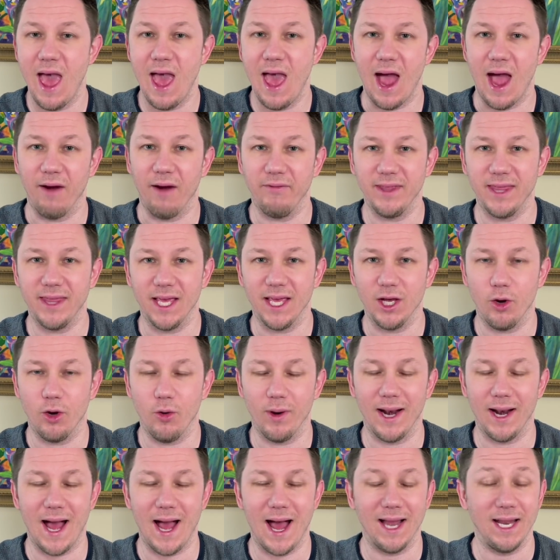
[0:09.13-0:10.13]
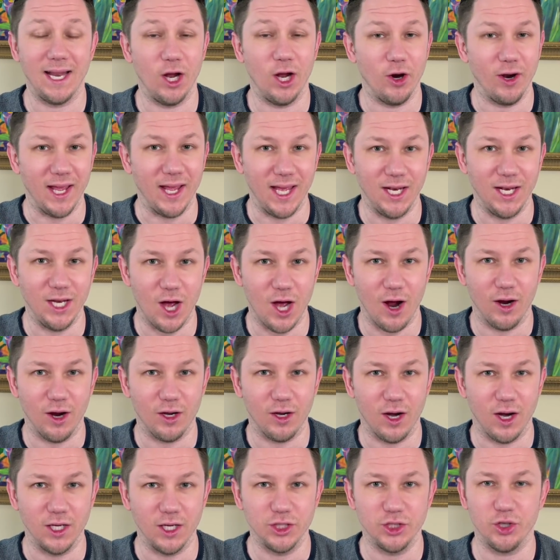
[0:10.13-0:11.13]
everything going on here in our
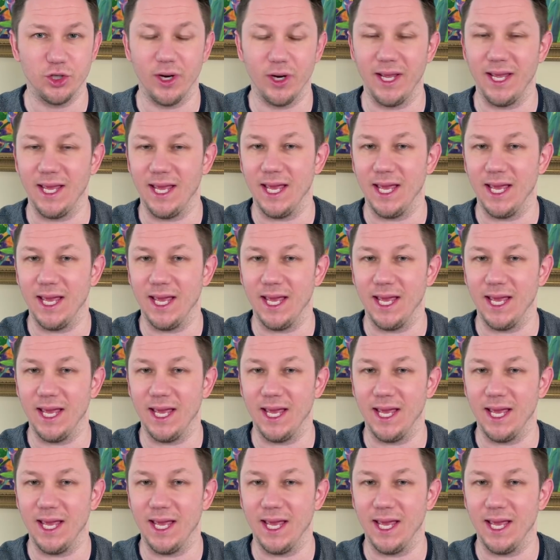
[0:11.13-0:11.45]
country,